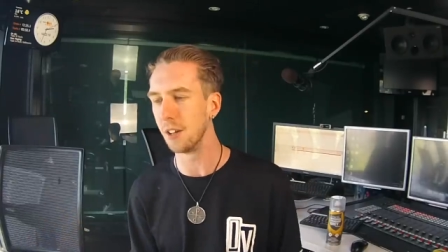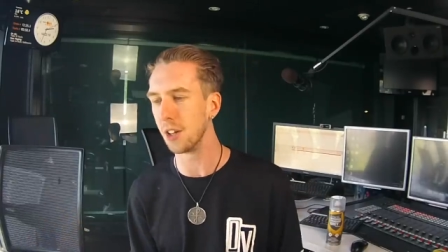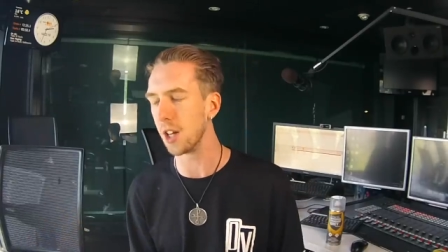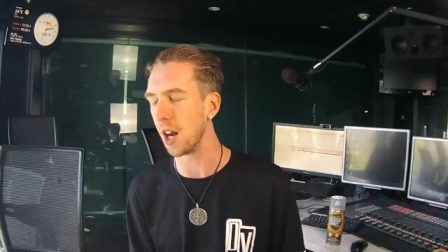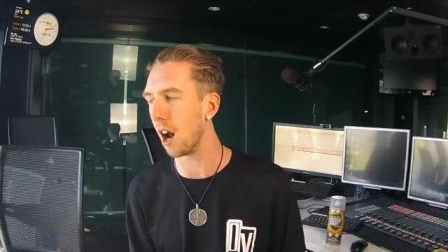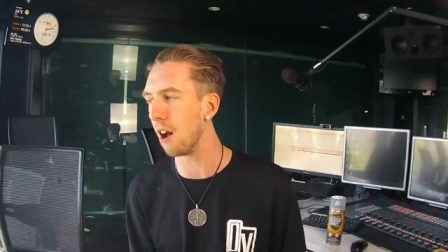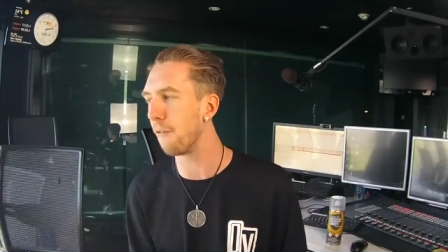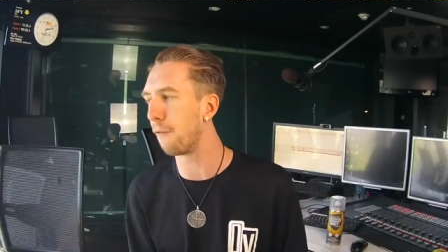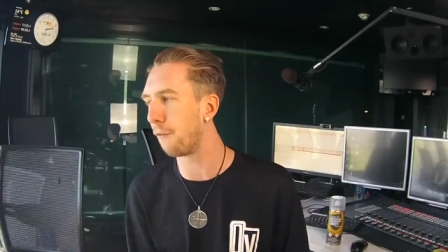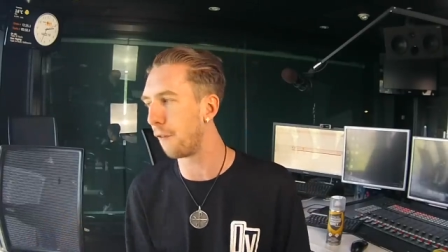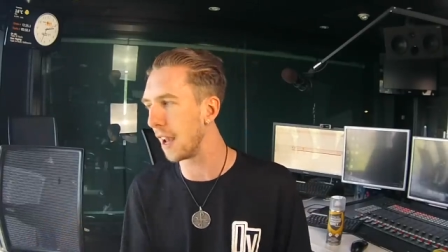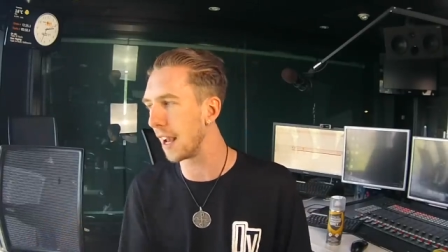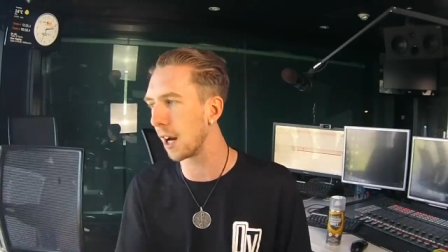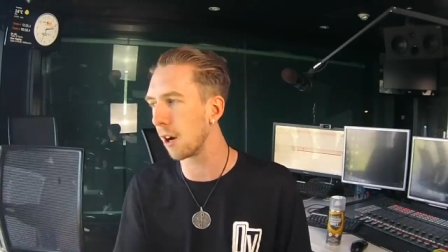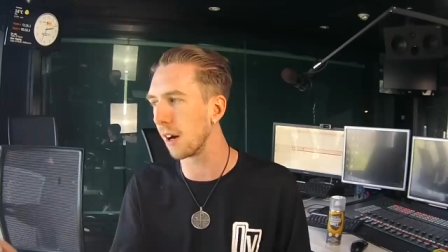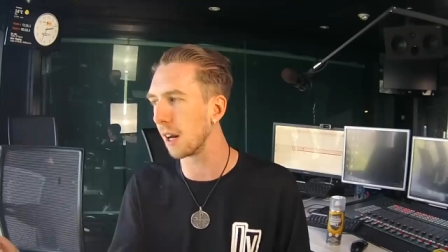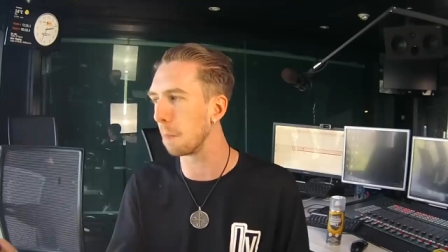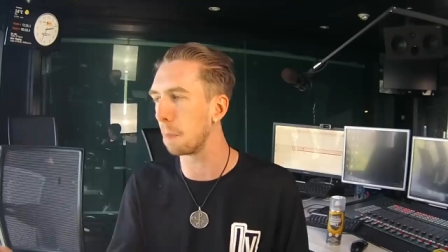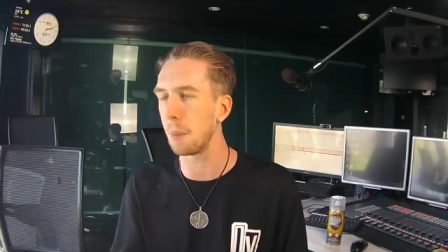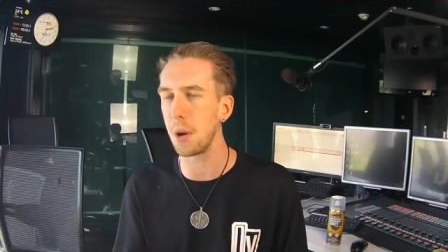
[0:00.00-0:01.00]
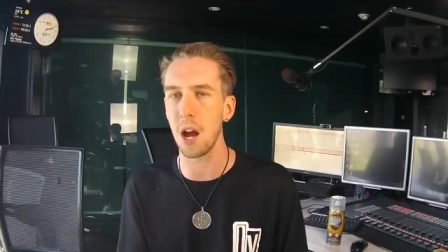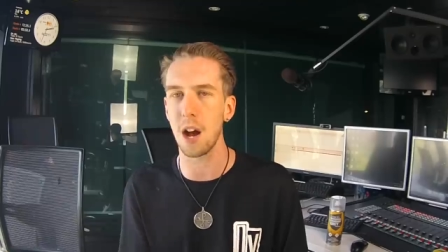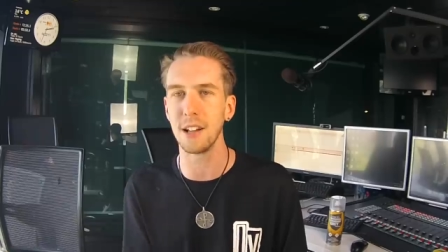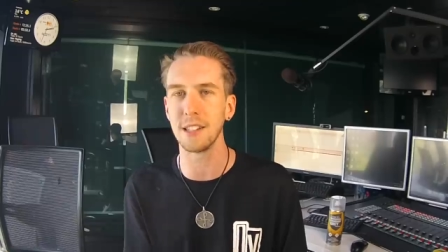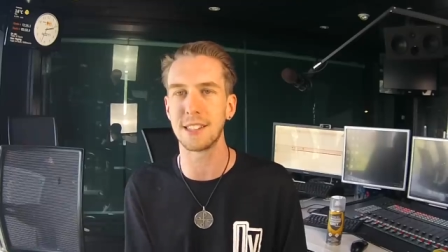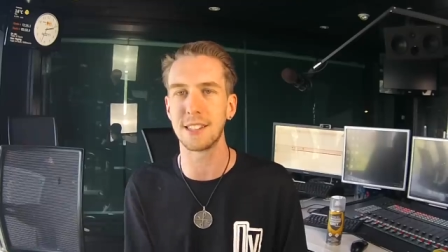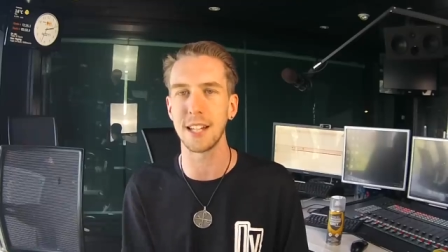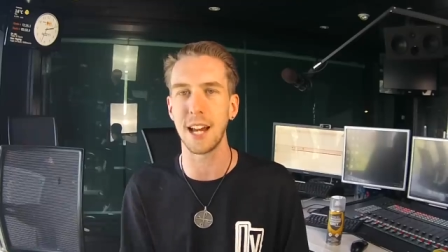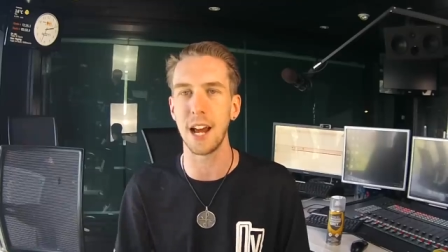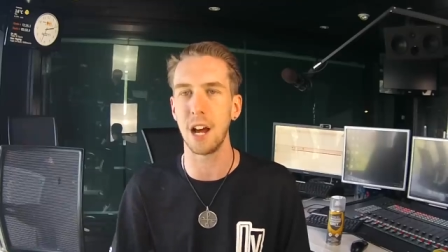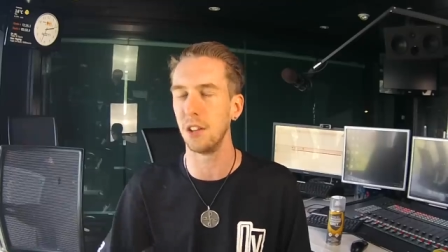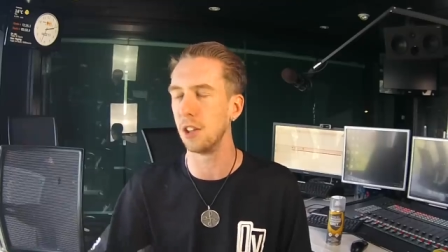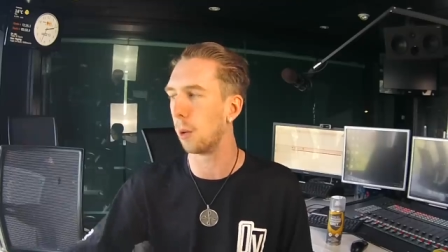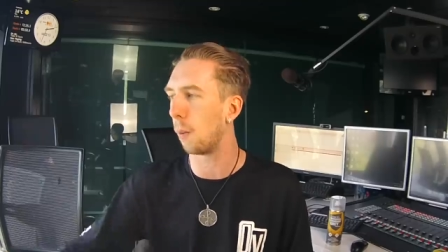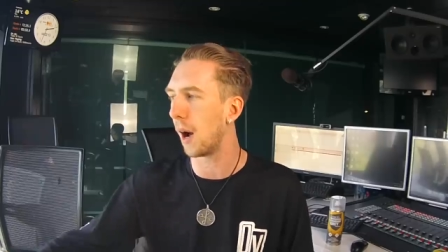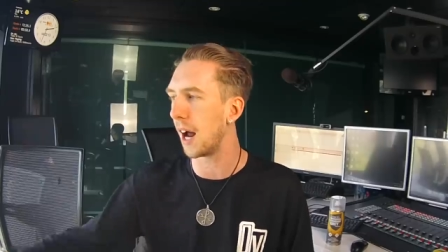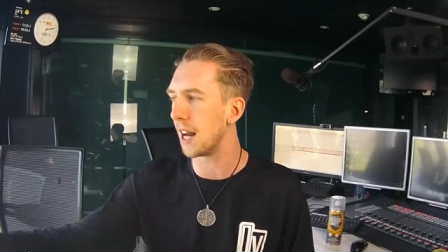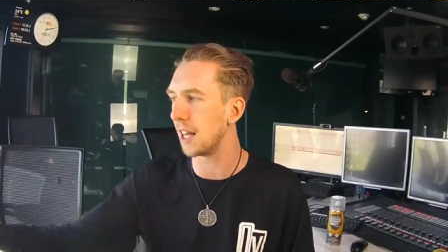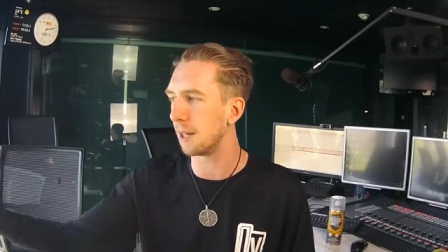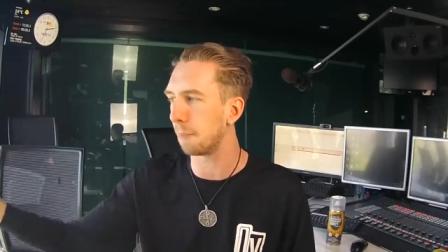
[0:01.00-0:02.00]
You know, fingering Beyonce on the
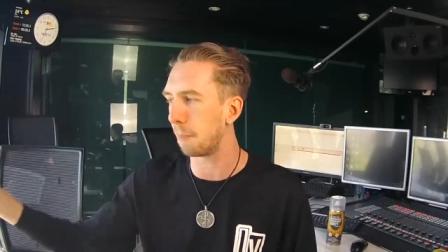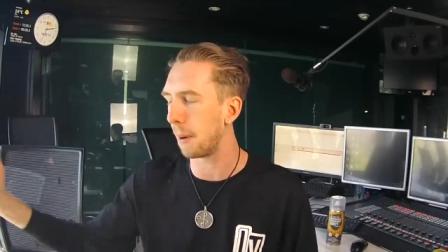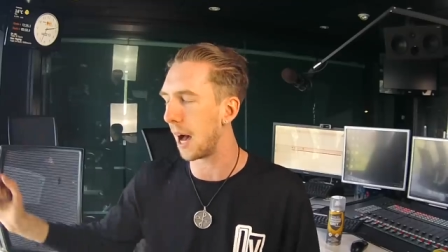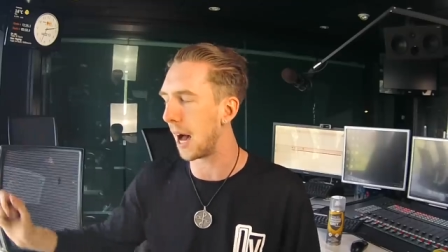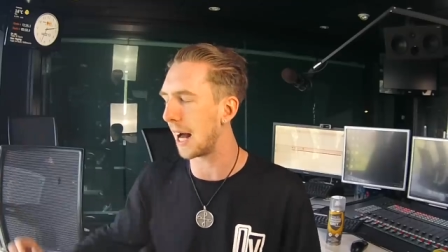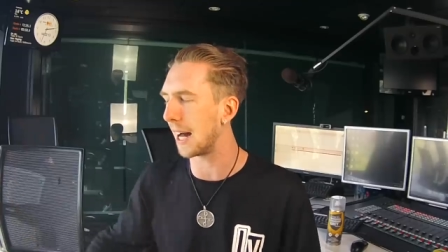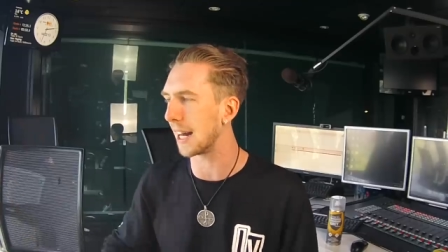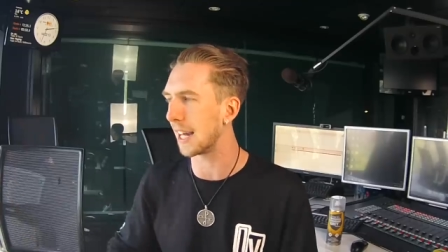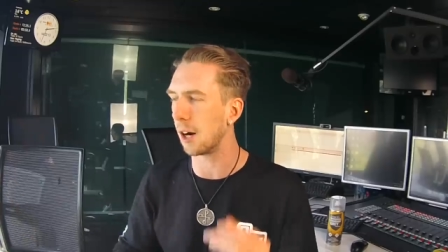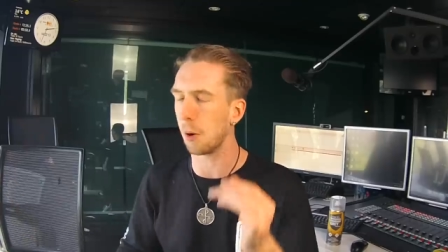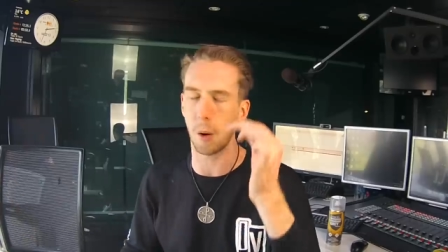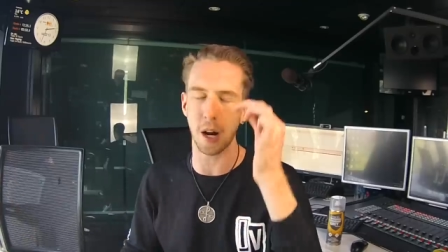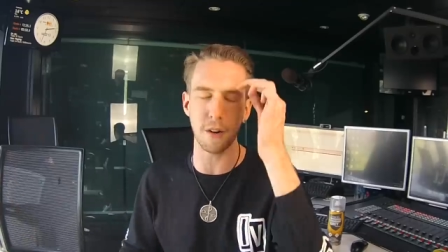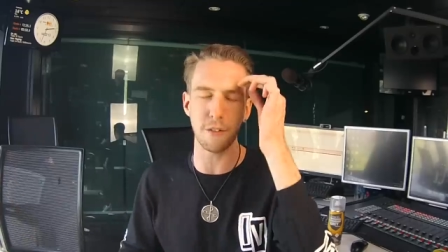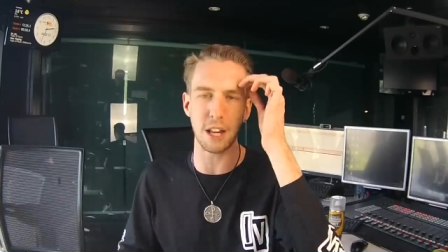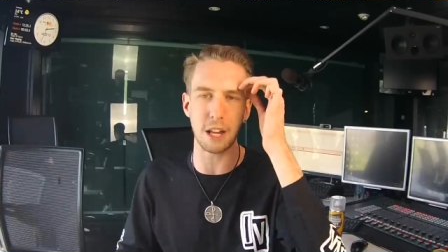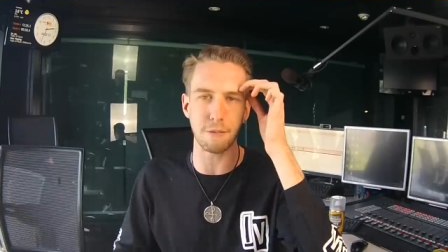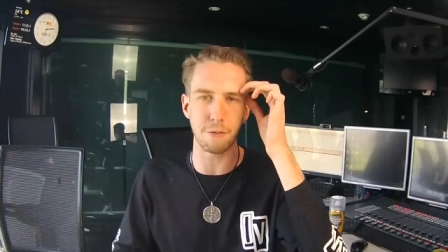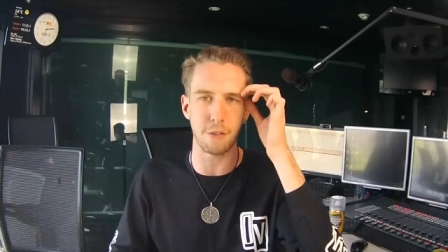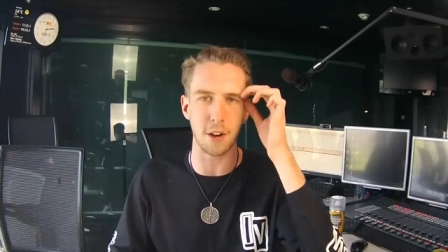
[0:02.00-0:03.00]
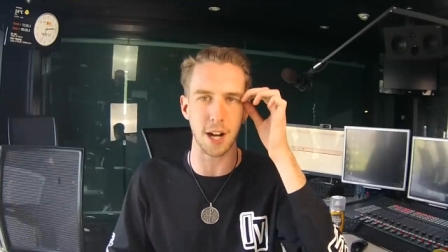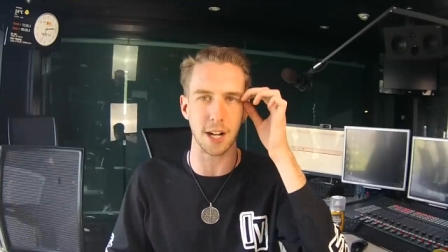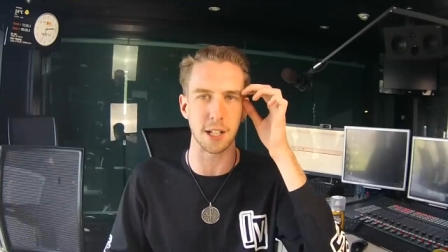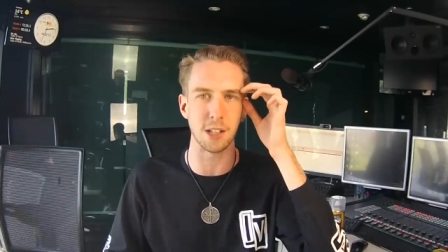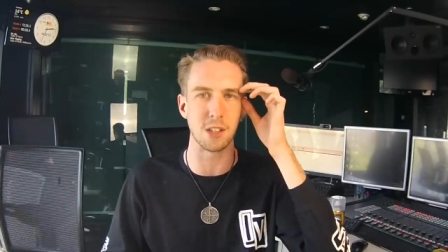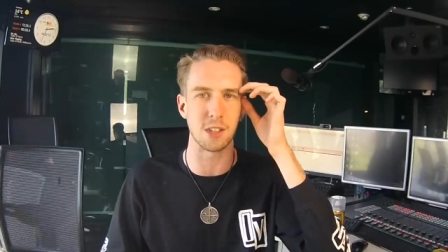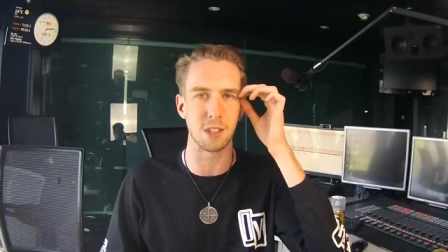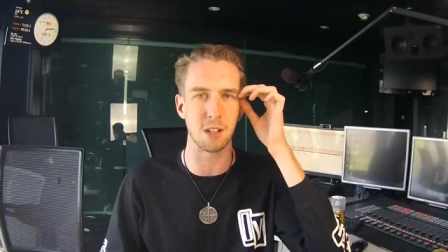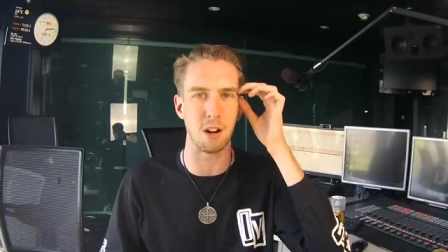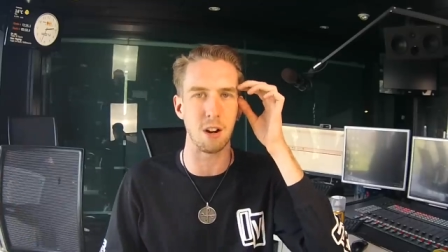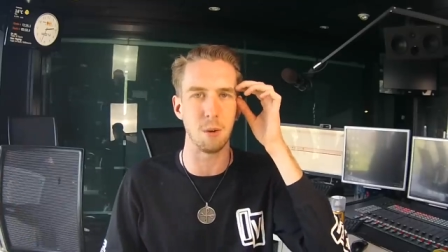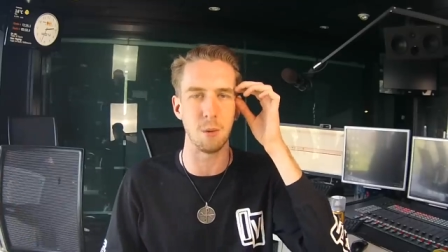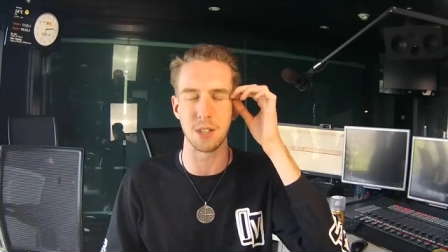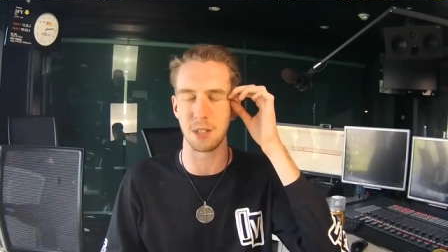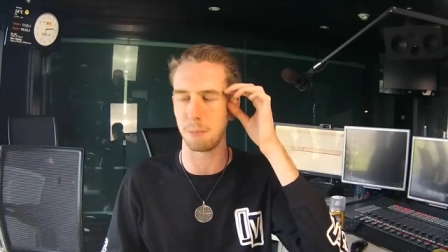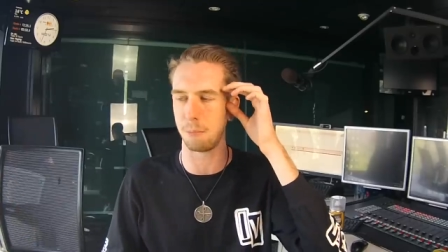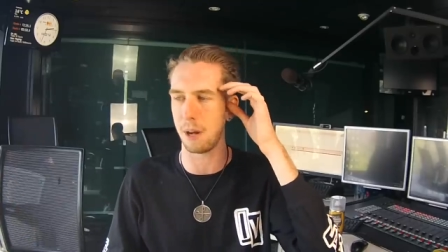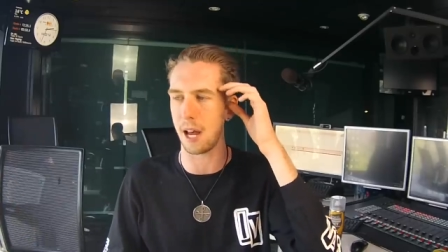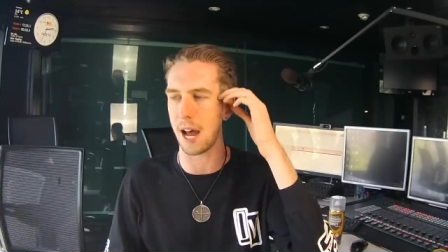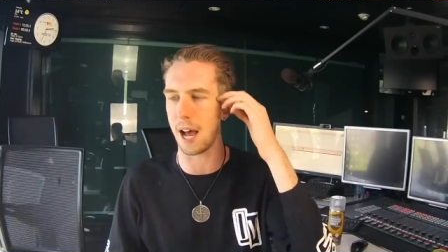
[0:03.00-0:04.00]
way to the party or whatever that fucking song
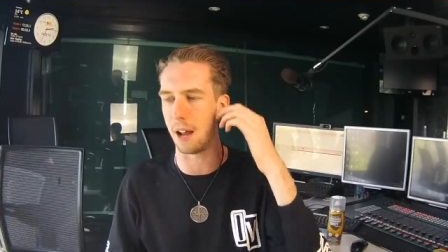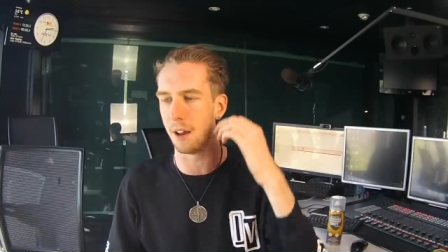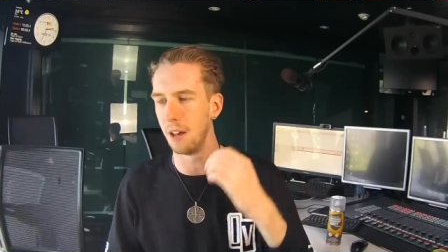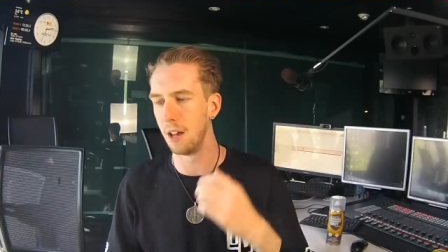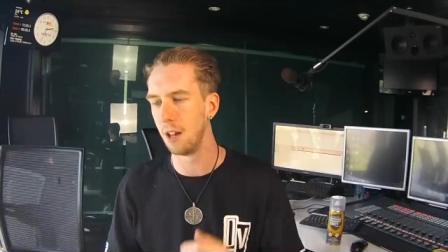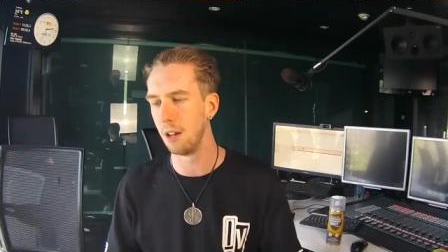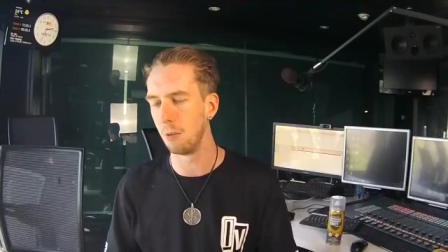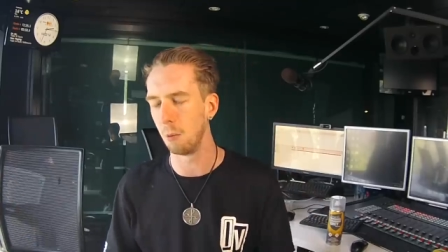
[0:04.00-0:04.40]
was about.